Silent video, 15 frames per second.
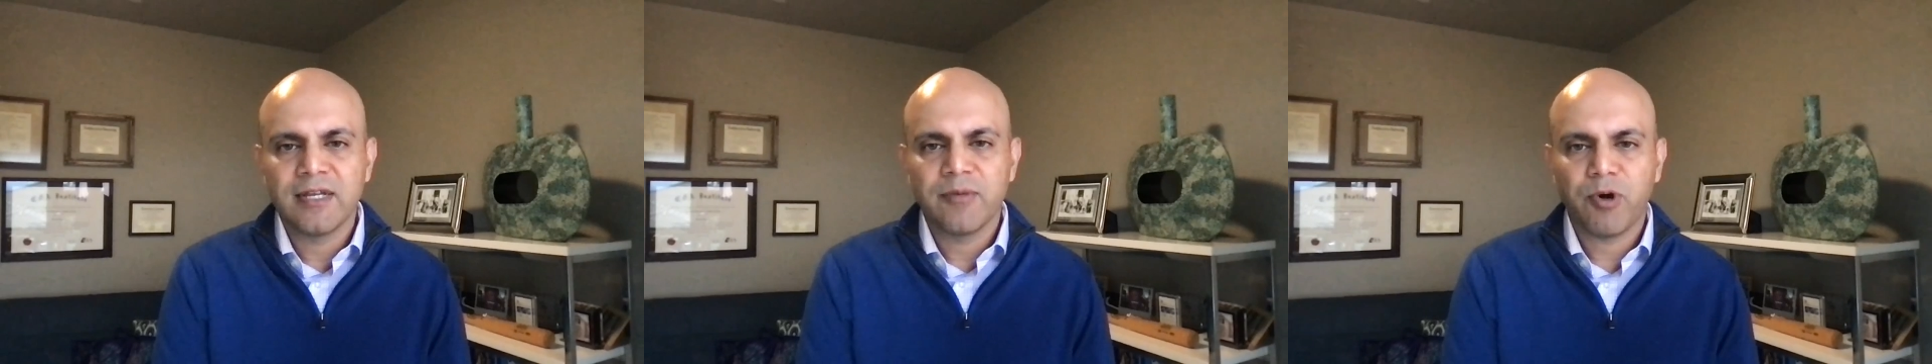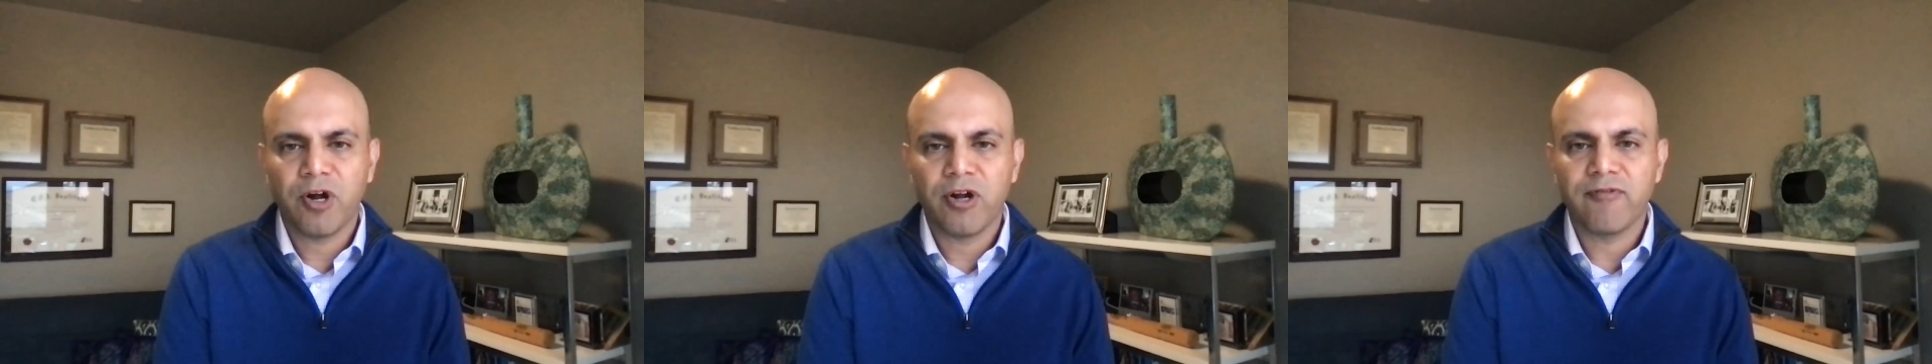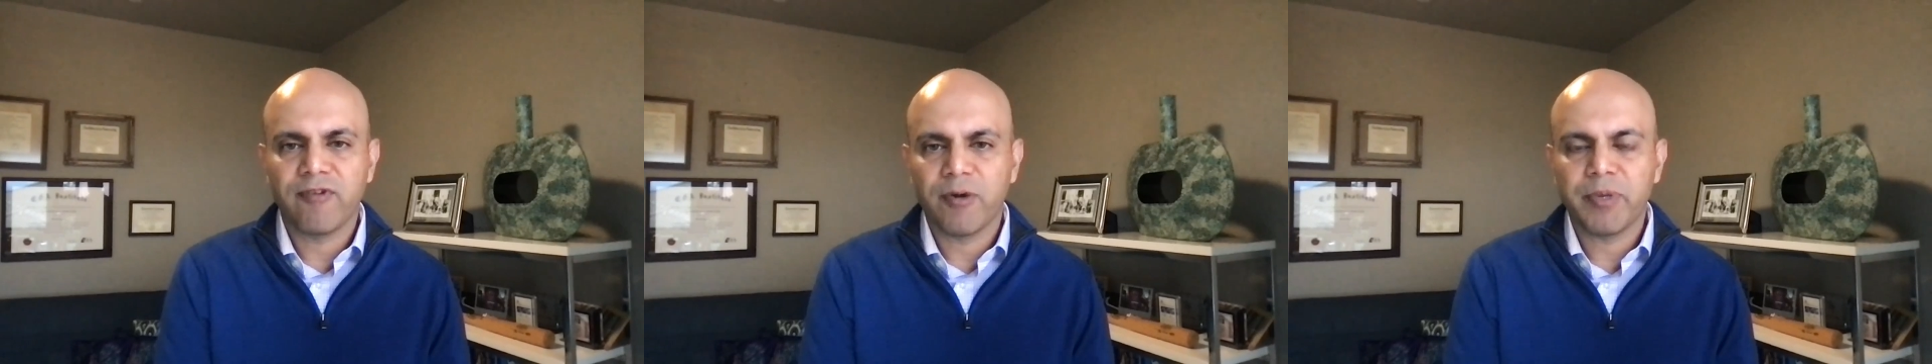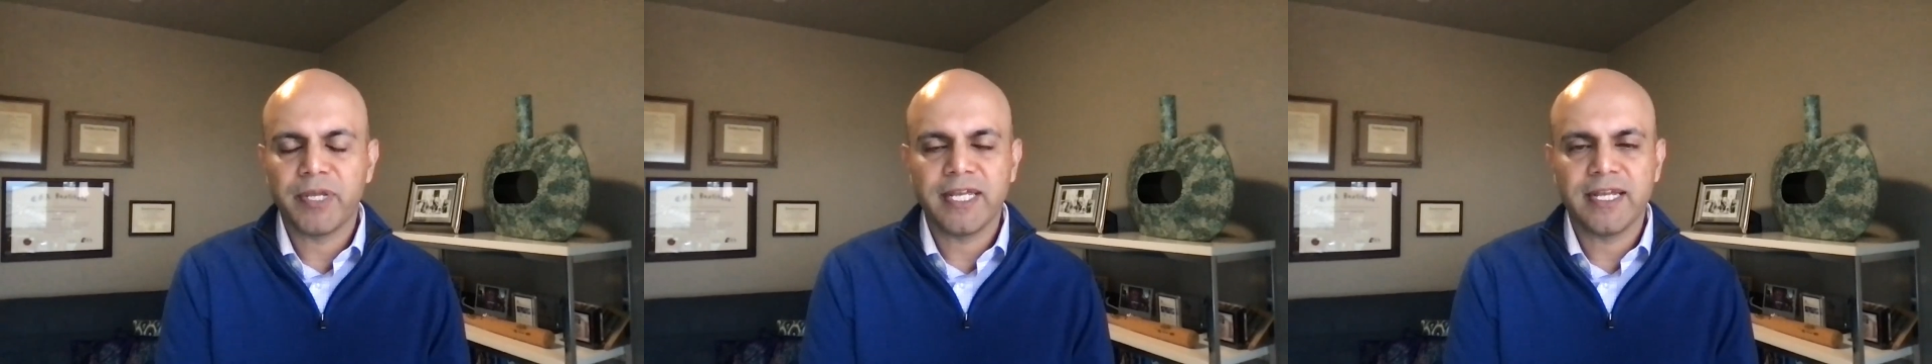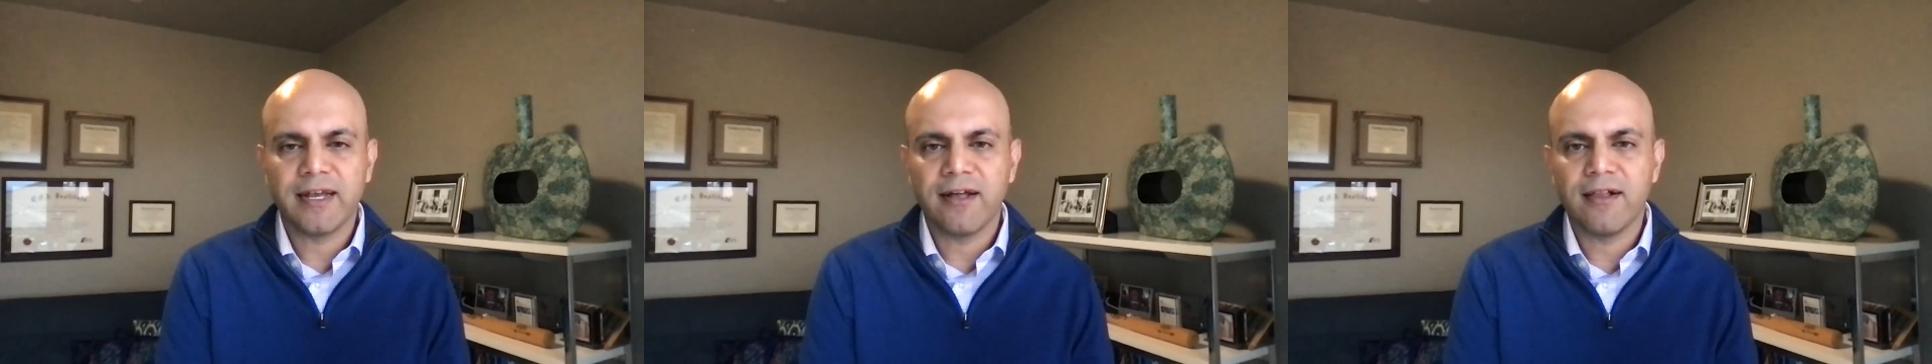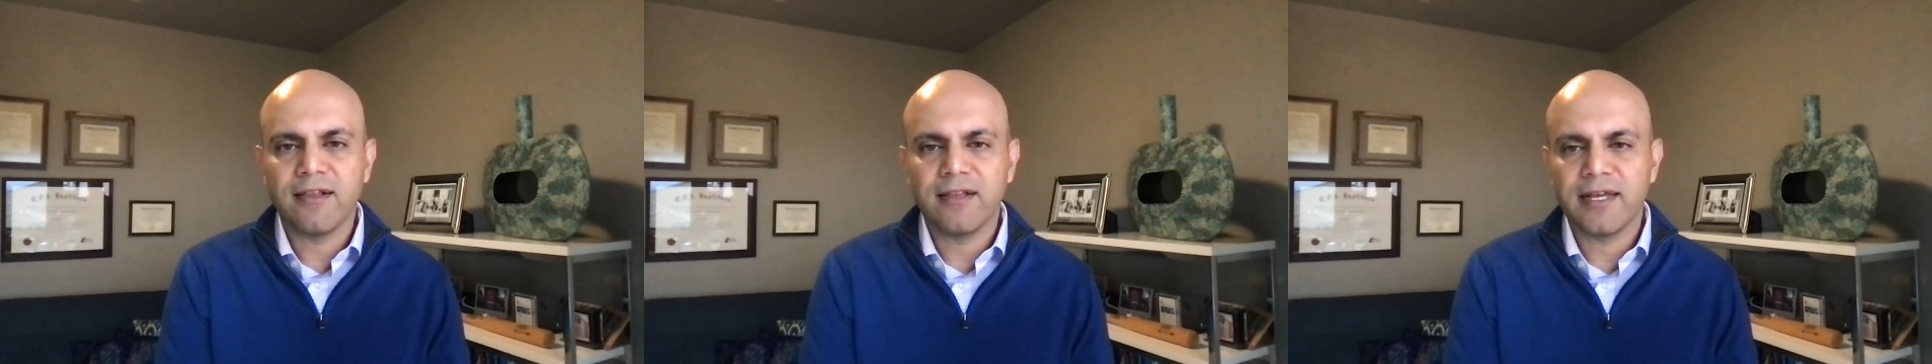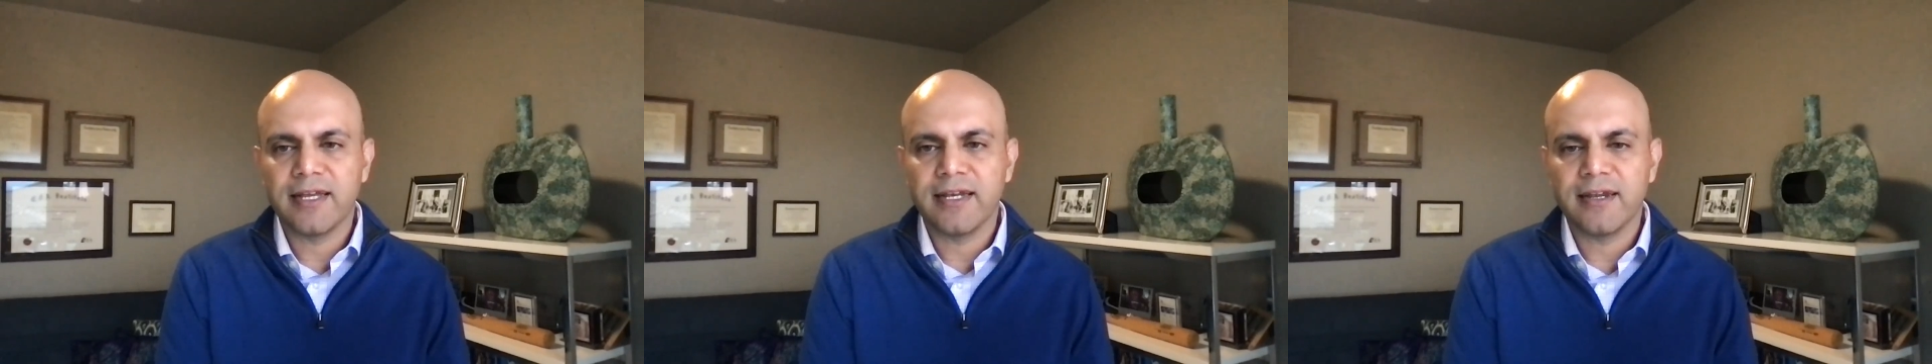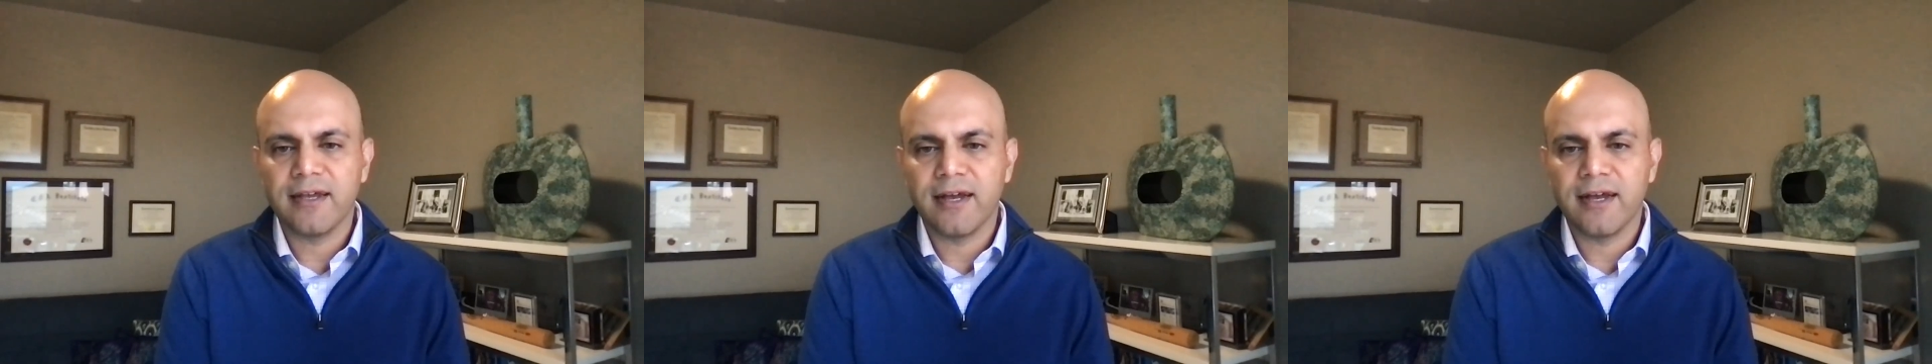part of our P&L and,